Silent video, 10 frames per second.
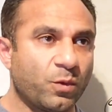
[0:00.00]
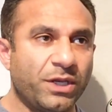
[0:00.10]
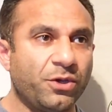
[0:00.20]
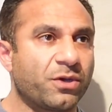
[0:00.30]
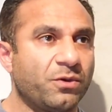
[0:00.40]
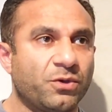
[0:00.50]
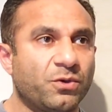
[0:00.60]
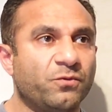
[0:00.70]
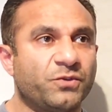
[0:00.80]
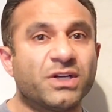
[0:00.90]
where
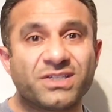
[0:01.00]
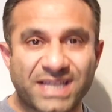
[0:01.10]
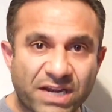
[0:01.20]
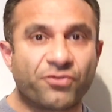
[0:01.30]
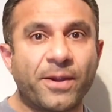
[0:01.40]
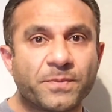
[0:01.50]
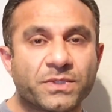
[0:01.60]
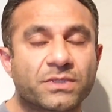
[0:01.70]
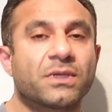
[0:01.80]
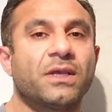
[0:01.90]
you've done 10
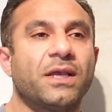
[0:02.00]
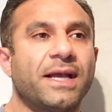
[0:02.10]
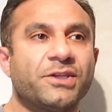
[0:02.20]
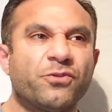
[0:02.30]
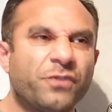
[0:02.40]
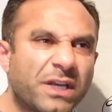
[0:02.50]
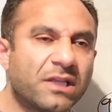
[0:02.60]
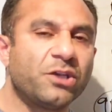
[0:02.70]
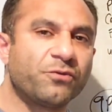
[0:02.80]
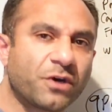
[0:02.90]
reps and you
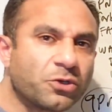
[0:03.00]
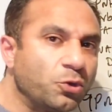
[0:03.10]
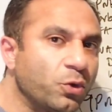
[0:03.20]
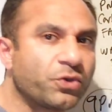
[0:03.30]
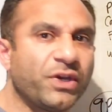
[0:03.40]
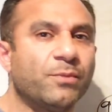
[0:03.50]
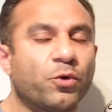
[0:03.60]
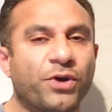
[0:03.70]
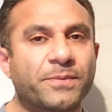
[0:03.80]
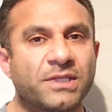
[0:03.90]
feel that you've got 2 or 3
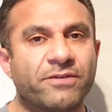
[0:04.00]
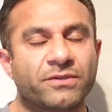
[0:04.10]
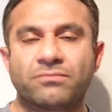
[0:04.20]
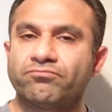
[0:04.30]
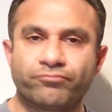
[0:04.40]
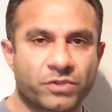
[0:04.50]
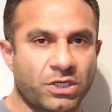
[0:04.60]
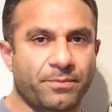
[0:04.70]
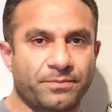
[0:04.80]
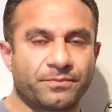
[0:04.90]
more reps left,
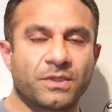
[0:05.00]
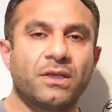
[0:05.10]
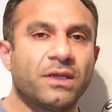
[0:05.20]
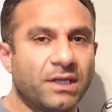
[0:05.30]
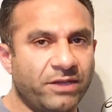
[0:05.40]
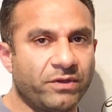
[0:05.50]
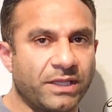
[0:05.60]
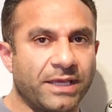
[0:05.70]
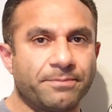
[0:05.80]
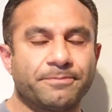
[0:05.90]
stop. Leave
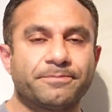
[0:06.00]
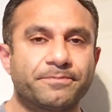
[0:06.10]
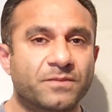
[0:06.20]
it there.